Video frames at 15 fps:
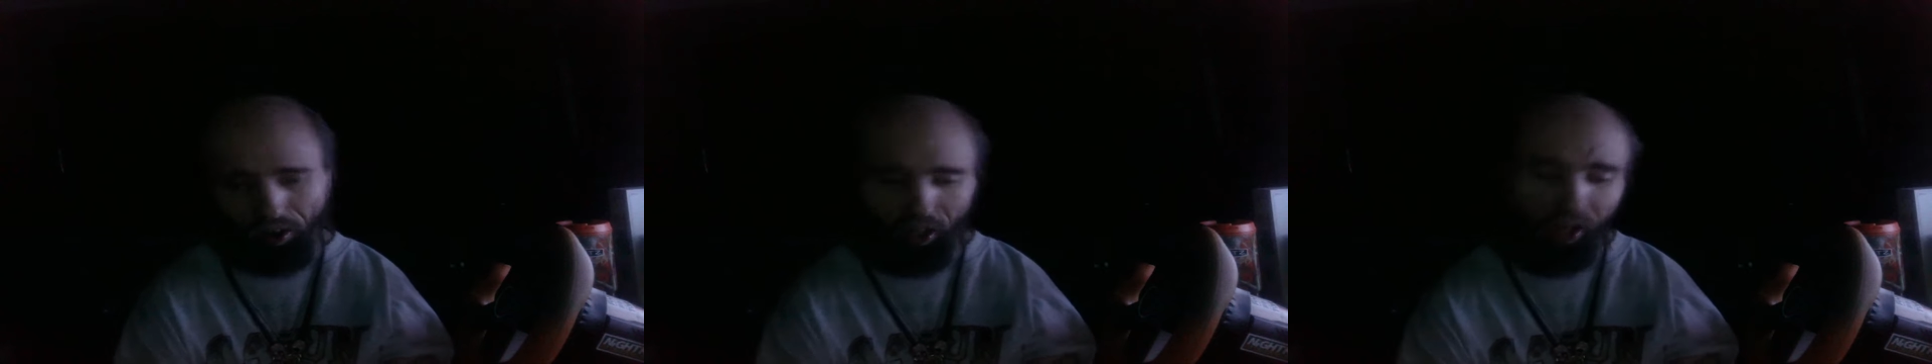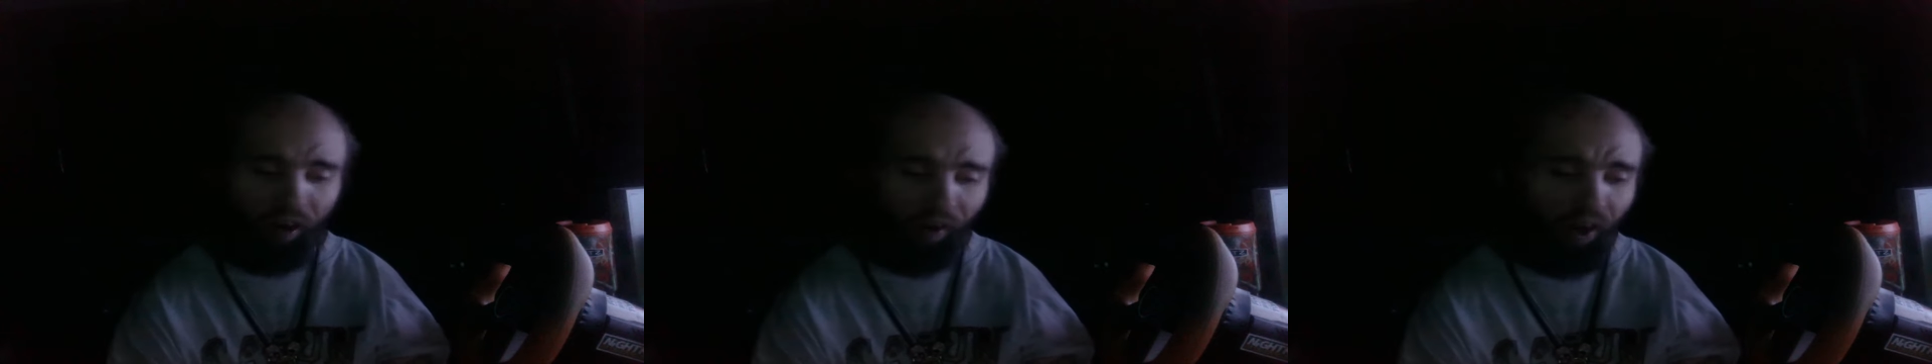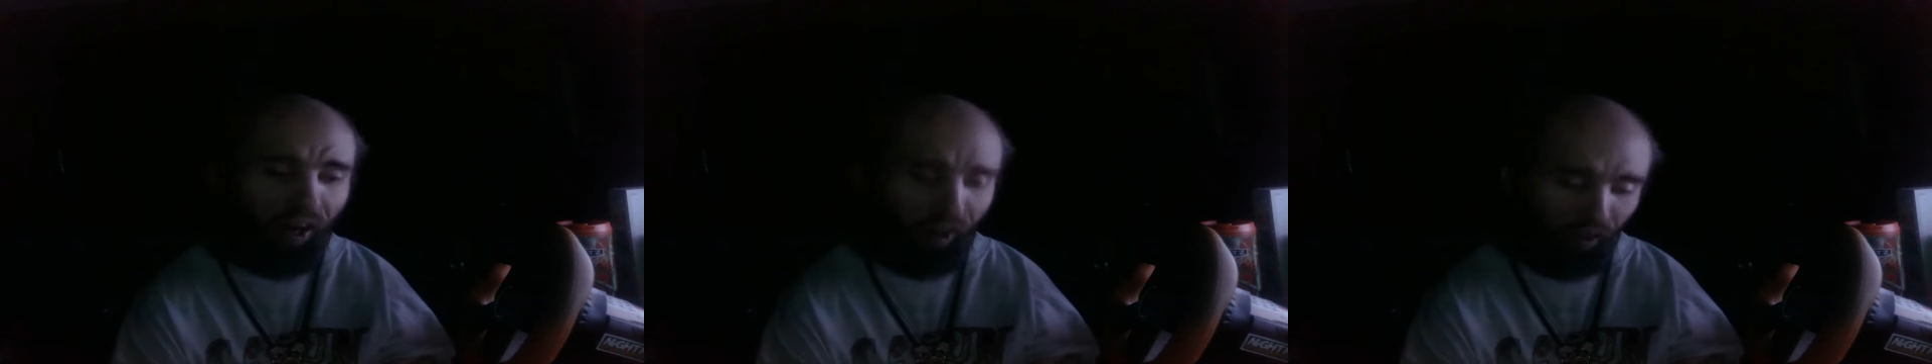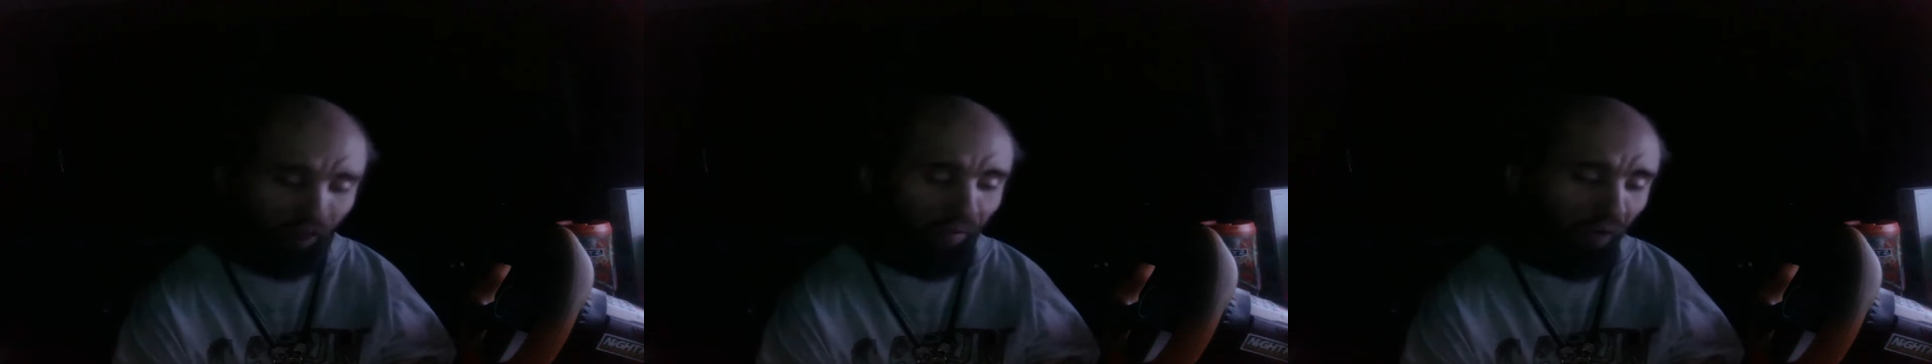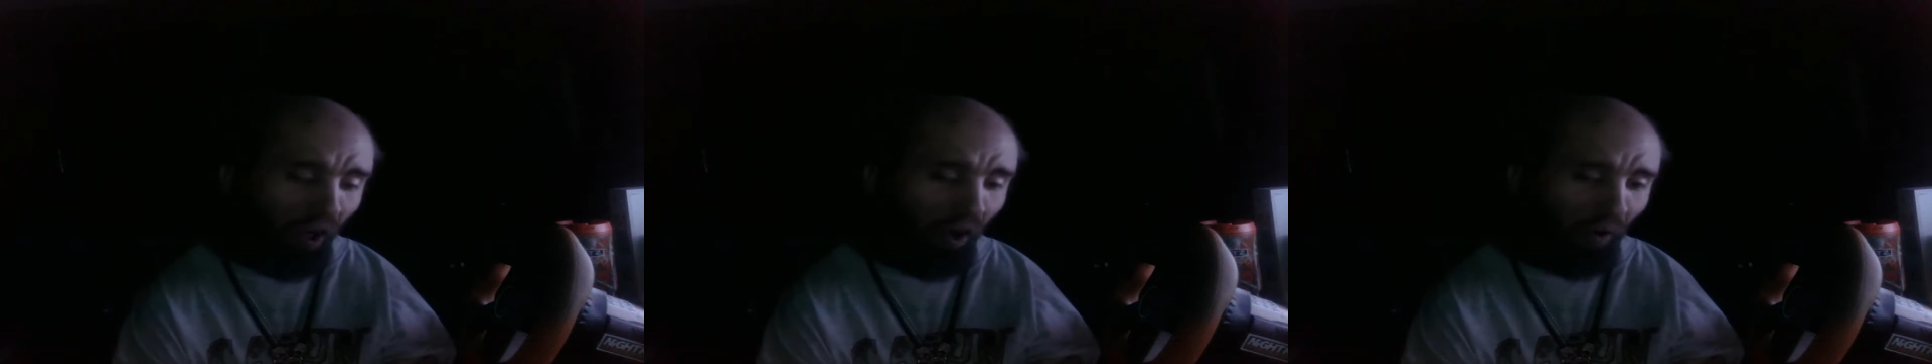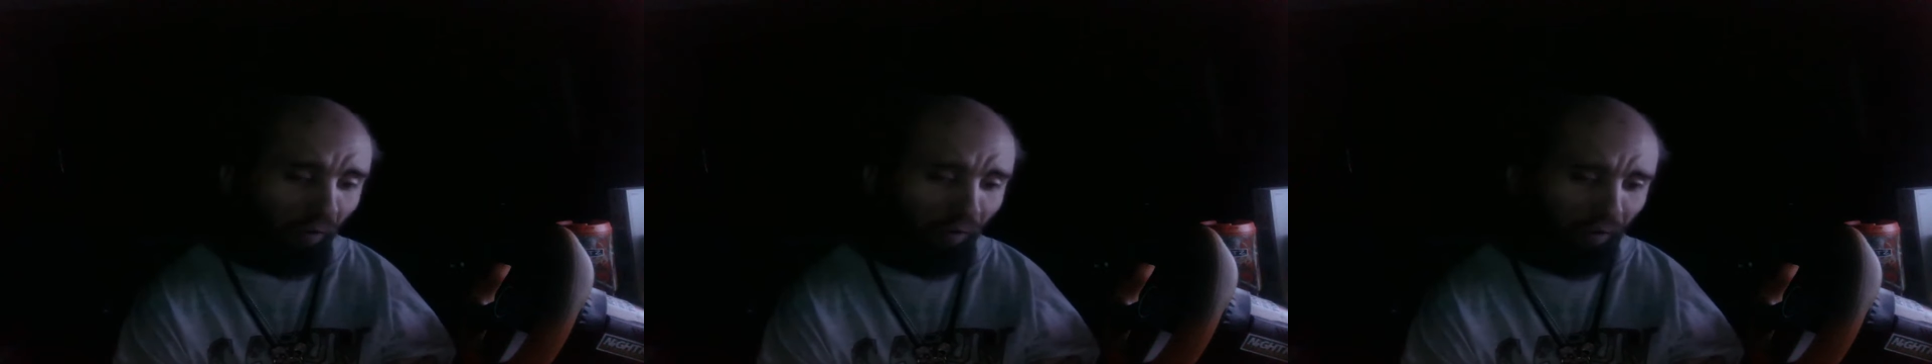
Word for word: and letting them know